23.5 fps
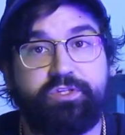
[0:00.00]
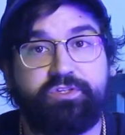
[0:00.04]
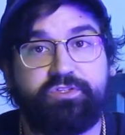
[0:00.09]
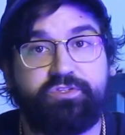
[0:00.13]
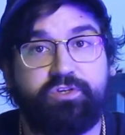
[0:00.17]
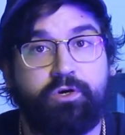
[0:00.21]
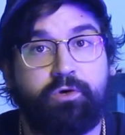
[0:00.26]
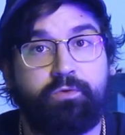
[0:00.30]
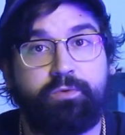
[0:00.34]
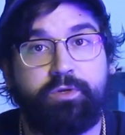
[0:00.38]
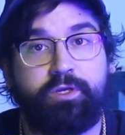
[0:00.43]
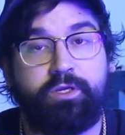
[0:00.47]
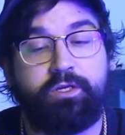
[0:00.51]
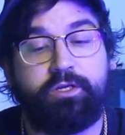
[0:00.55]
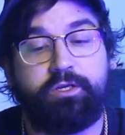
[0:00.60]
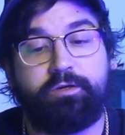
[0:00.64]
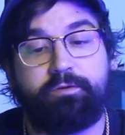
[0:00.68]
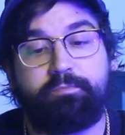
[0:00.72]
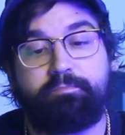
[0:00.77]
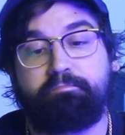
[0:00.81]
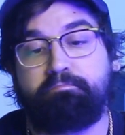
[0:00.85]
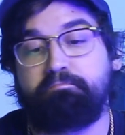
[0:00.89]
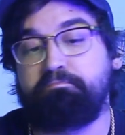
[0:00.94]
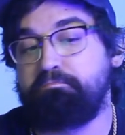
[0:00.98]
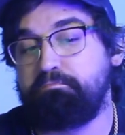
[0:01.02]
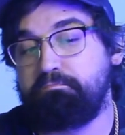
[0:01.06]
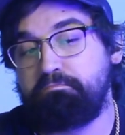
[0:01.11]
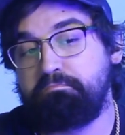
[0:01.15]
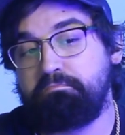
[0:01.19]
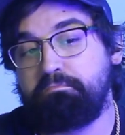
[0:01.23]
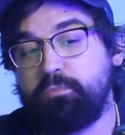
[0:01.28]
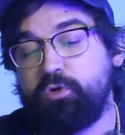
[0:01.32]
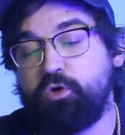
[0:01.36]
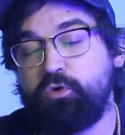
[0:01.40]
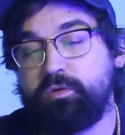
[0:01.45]
this all week.
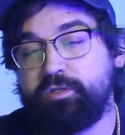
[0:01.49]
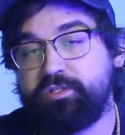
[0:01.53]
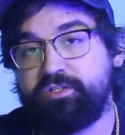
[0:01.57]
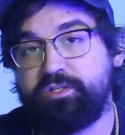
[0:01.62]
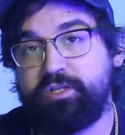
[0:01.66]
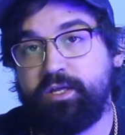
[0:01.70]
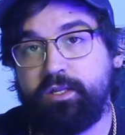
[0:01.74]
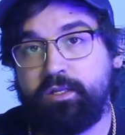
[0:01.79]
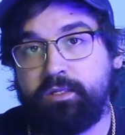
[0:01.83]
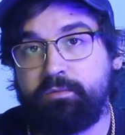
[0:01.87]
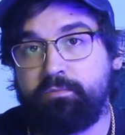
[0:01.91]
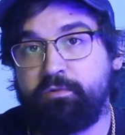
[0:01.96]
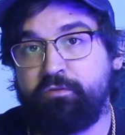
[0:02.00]
Coincidentally,